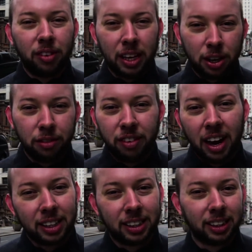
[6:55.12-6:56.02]

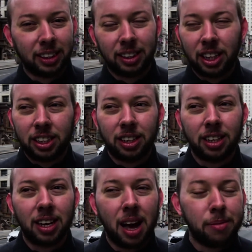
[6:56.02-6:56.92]
Goodfellas is such
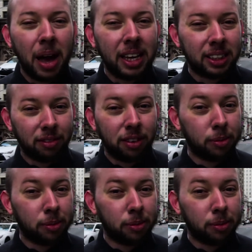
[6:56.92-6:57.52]
an amazing film,